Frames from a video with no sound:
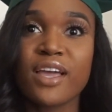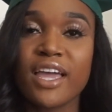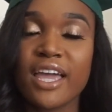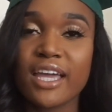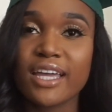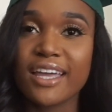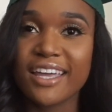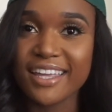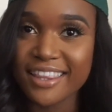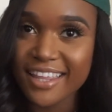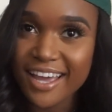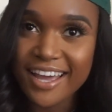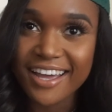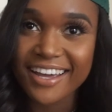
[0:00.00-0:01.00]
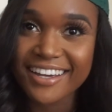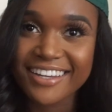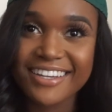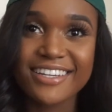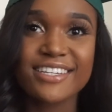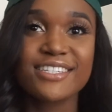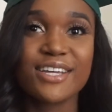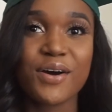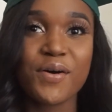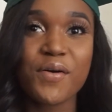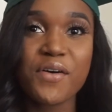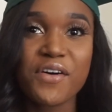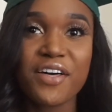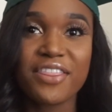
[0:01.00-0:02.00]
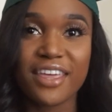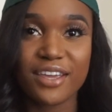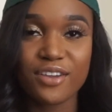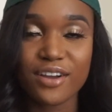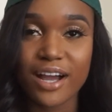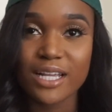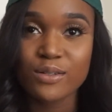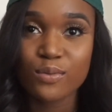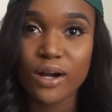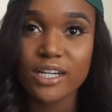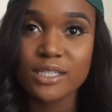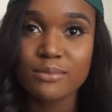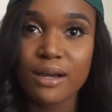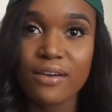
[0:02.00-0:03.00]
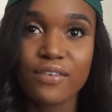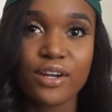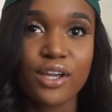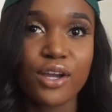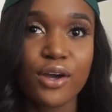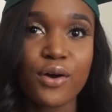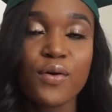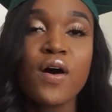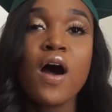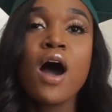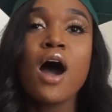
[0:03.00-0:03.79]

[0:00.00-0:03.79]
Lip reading: and good luck. So thank you guys for watching my video.